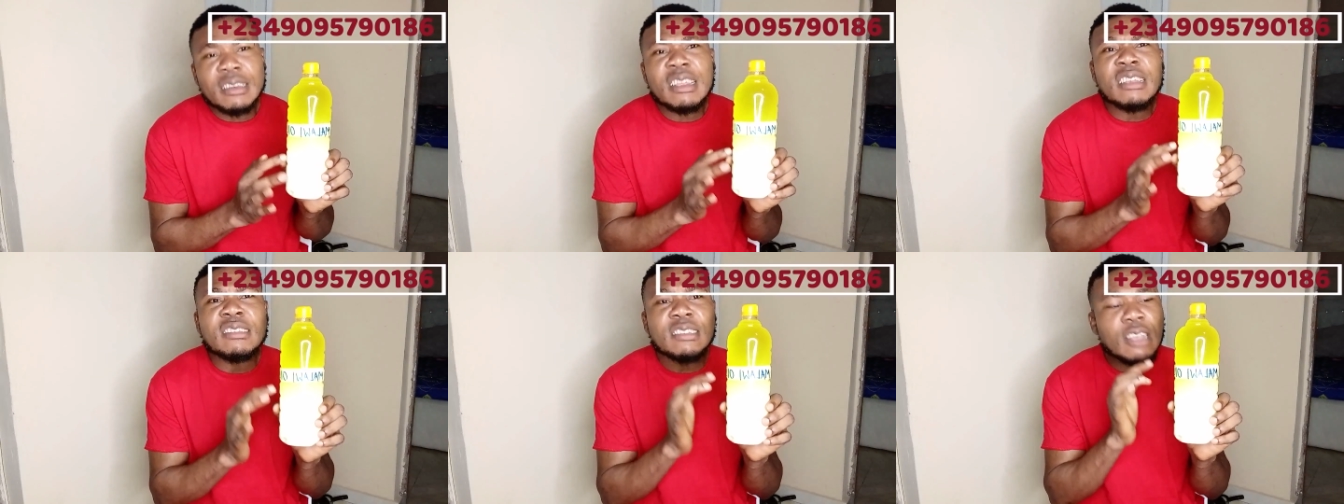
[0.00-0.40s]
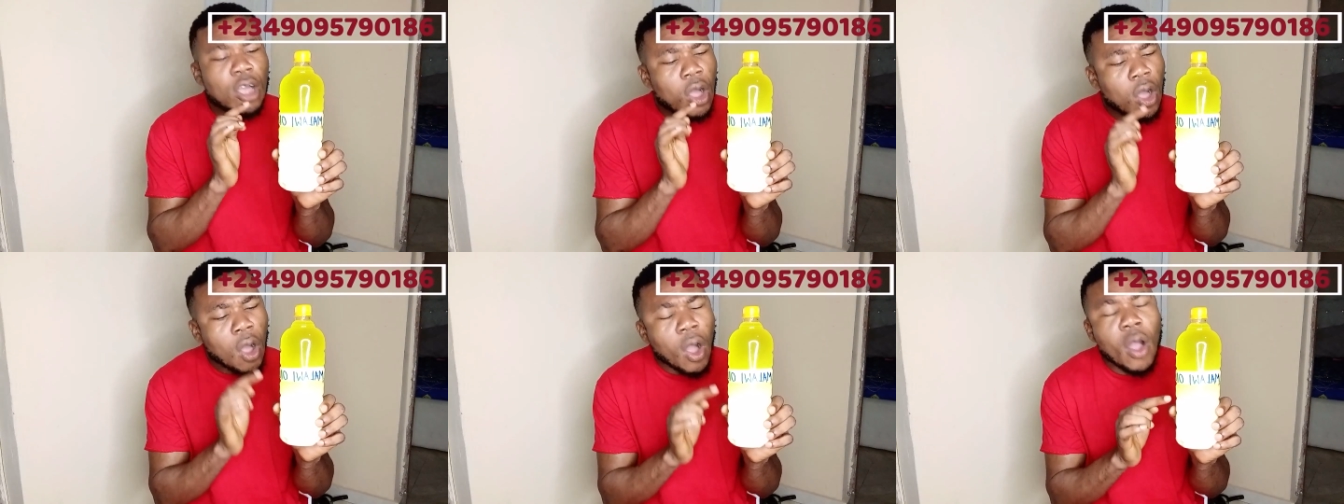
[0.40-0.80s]

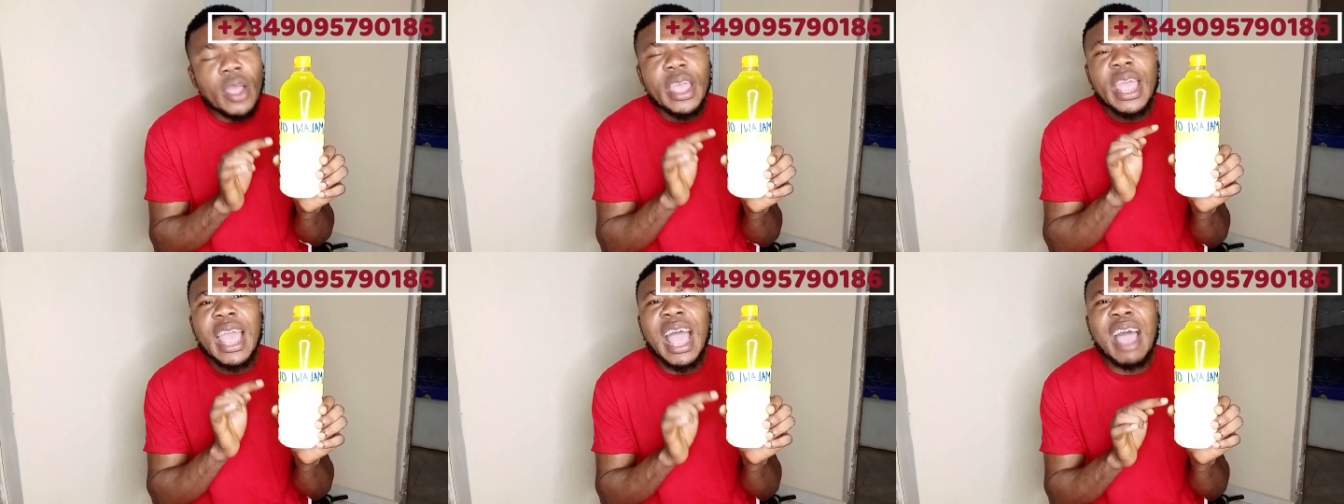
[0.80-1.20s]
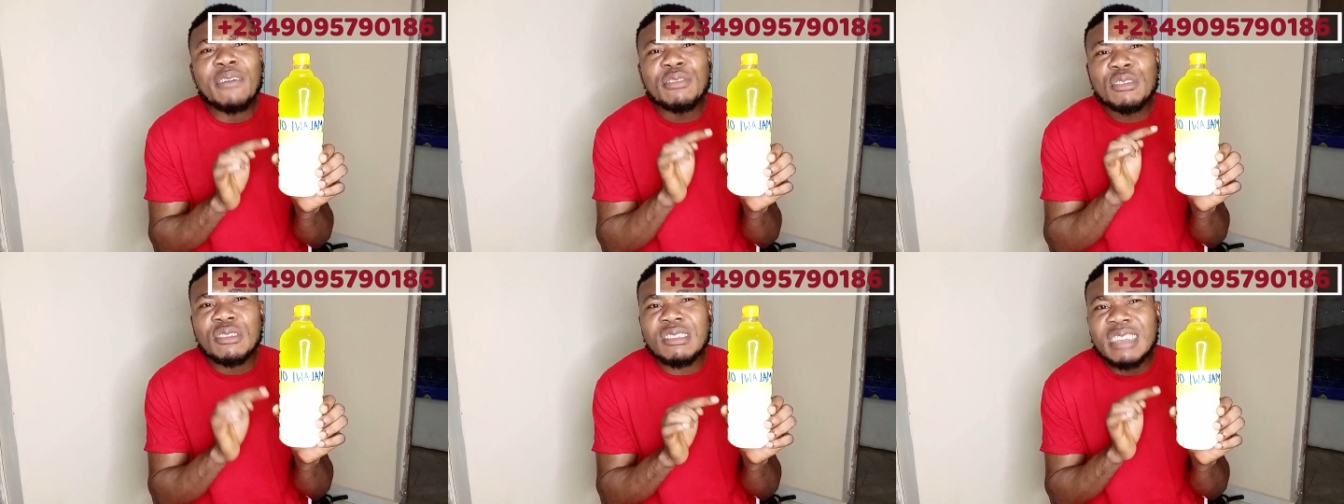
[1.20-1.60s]
This oil
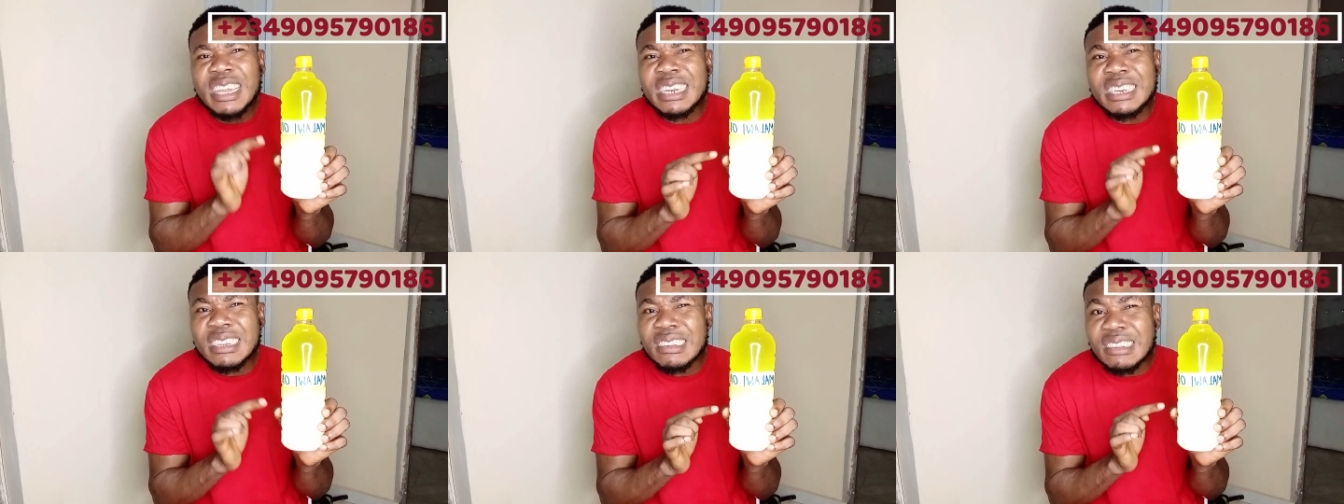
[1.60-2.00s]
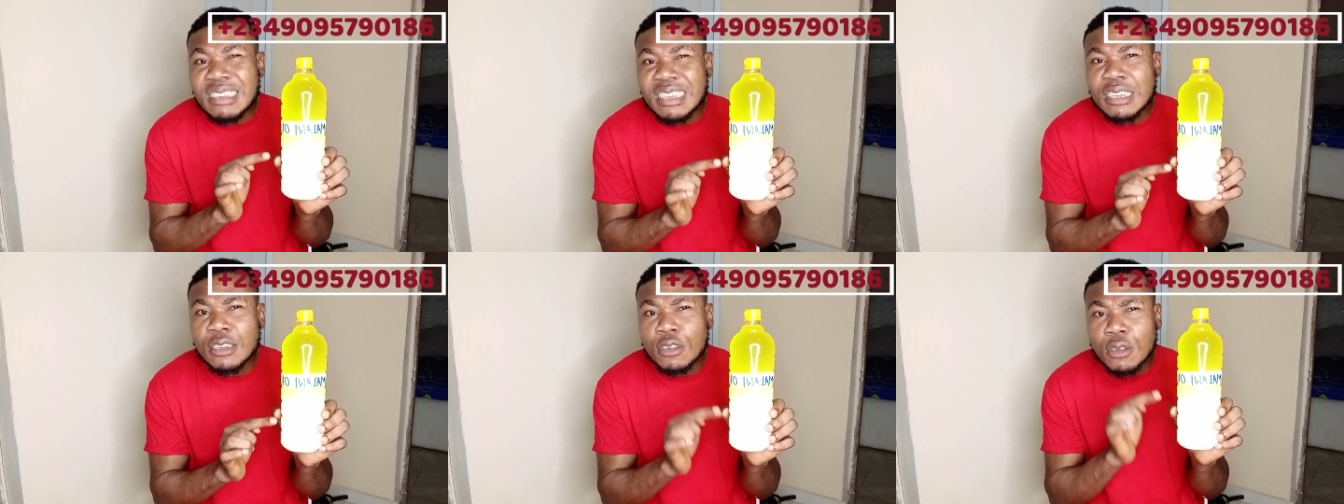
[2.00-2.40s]
have the
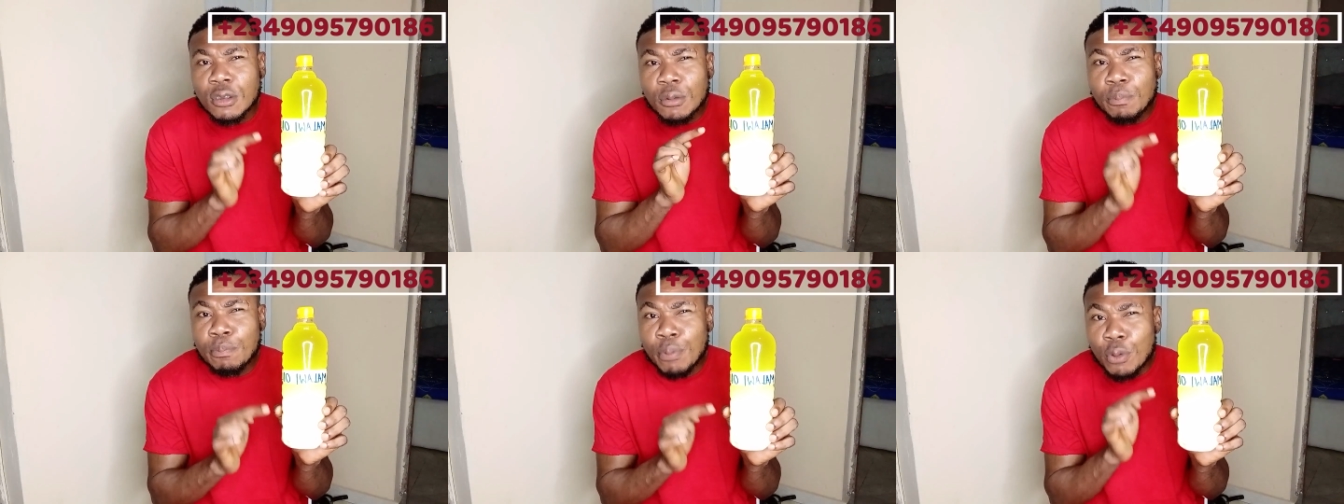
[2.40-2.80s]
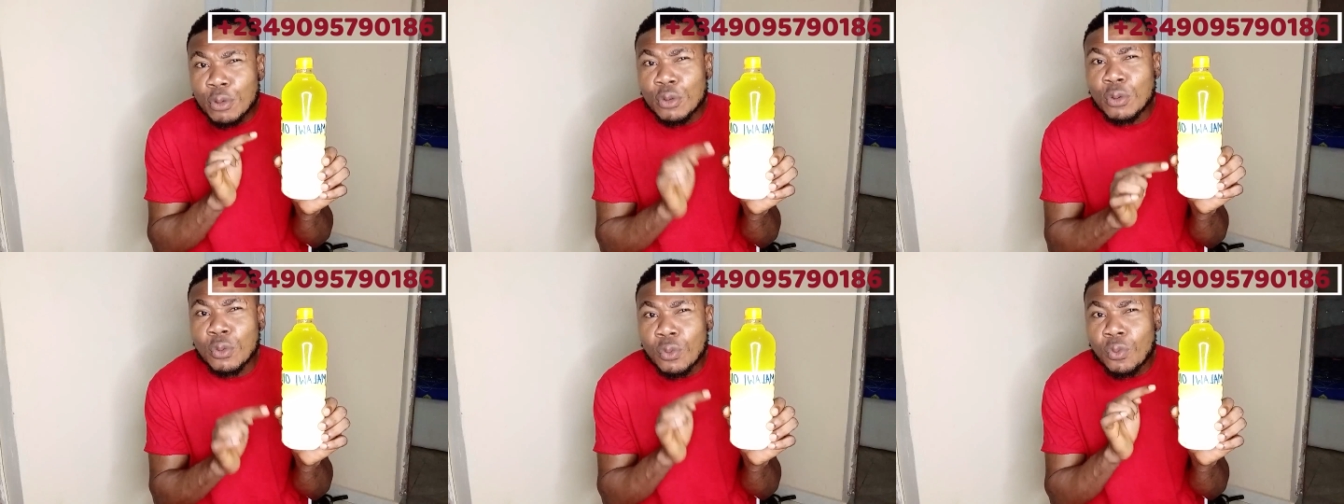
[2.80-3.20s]
tendency to
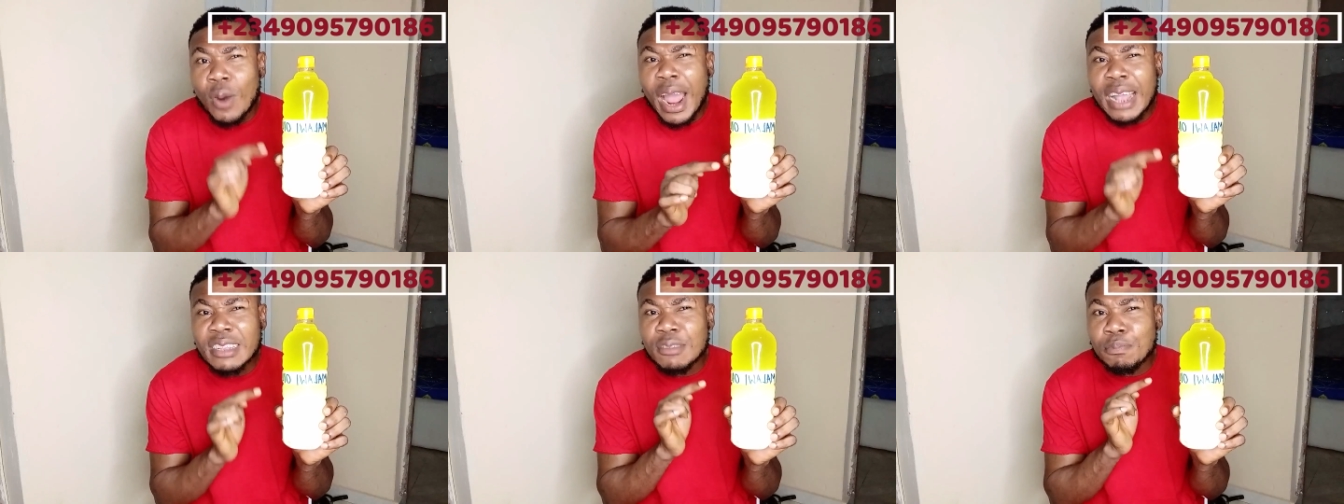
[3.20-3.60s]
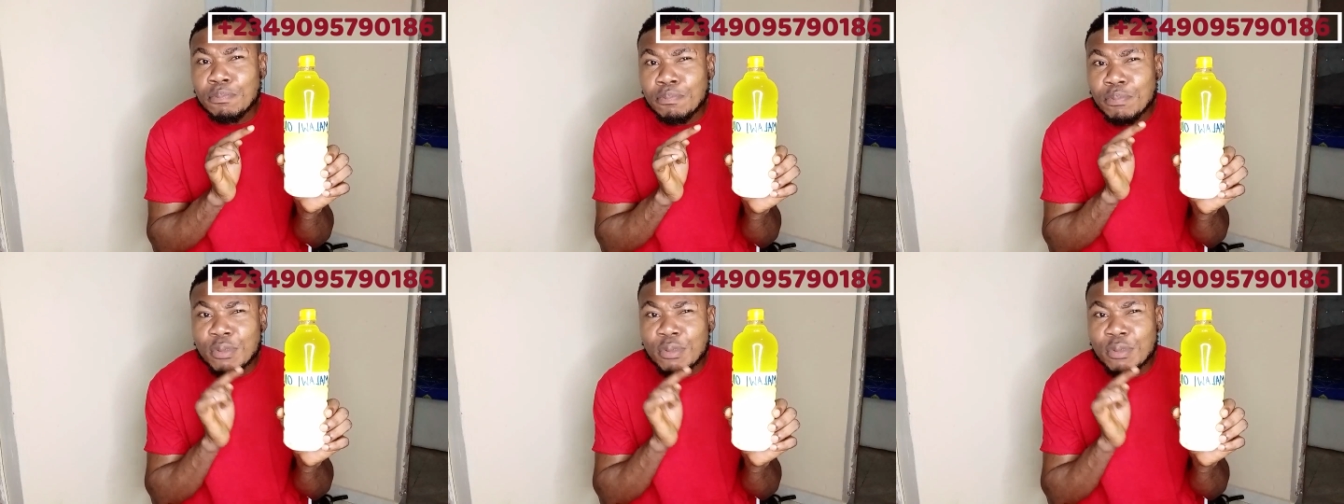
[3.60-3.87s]
put you right